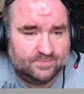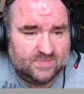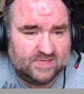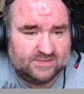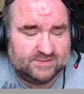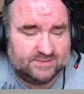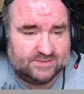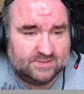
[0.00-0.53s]

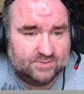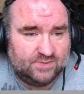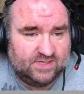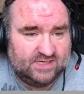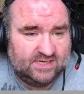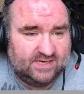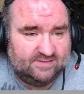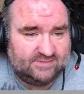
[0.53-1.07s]
Unless there's a
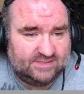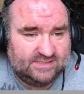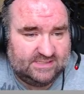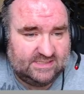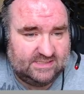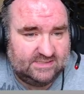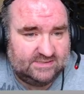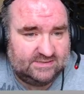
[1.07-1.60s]
way they have to
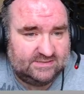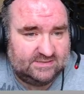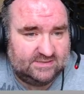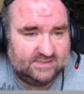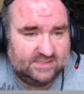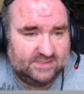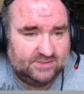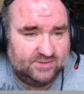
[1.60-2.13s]
tell it to
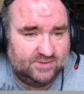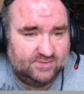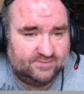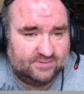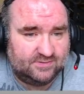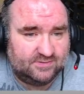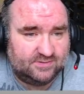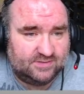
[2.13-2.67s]
let you go
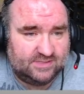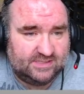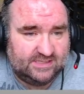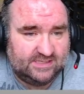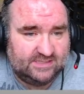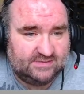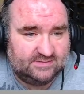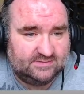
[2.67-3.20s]
further than
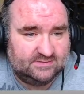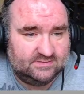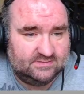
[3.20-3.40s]
that.